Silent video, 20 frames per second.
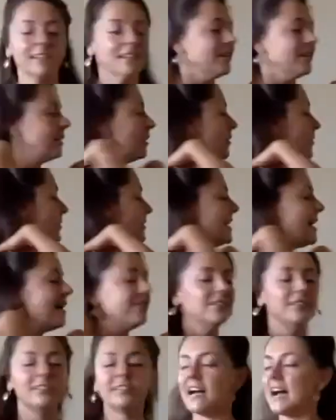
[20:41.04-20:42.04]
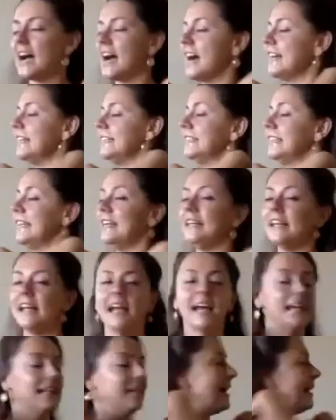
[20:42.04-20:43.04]
Close down your eyes.
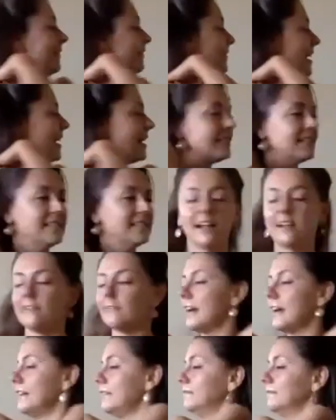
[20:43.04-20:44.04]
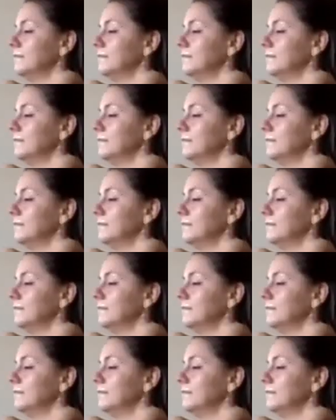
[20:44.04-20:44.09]
Inhale left, exhale right.